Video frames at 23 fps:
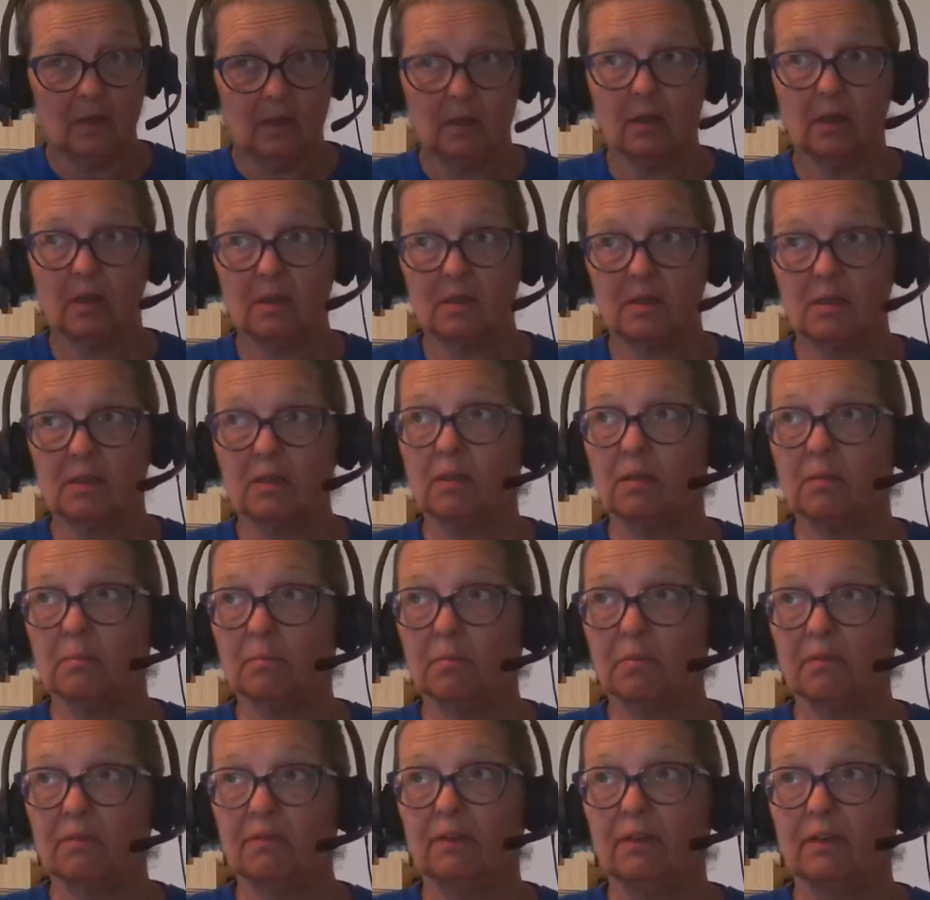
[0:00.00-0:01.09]
did i see him
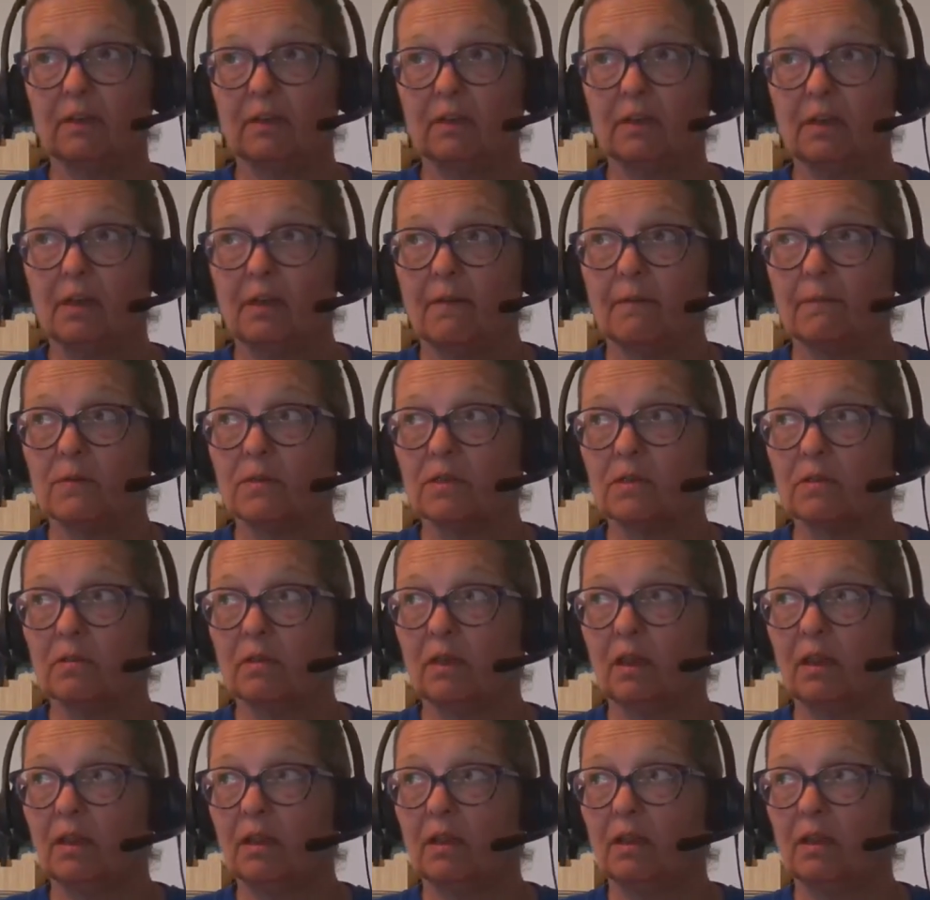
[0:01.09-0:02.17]
perfect was there
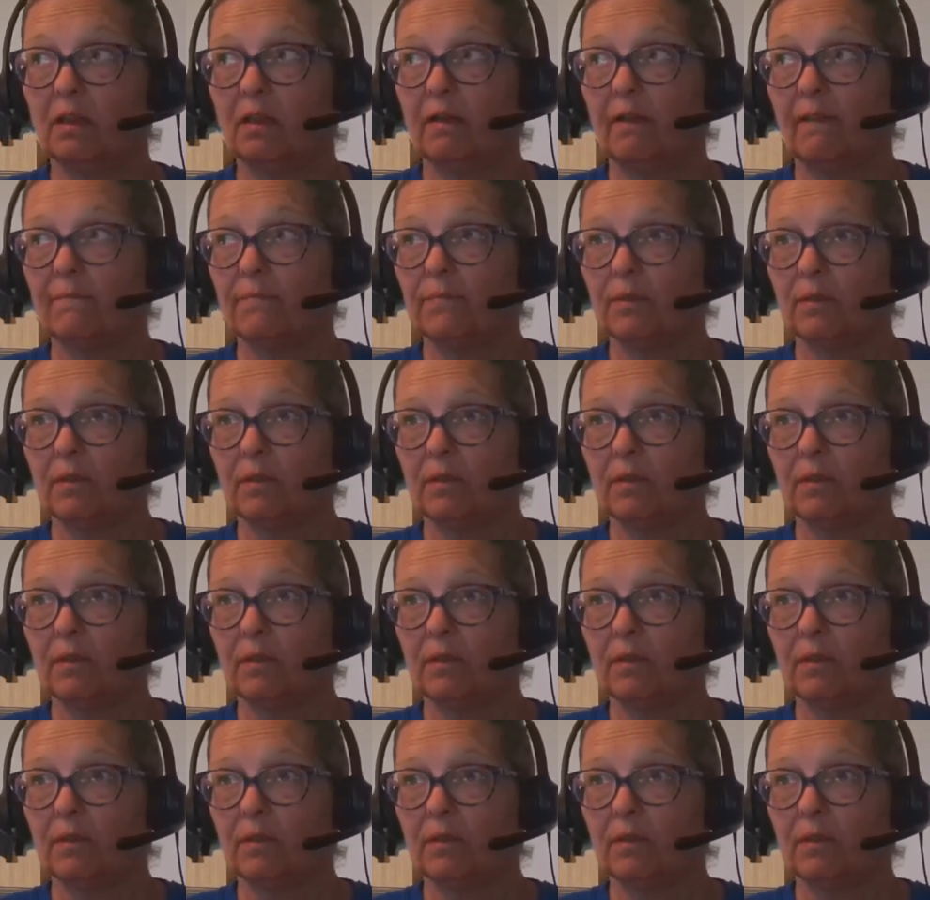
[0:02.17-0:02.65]
anything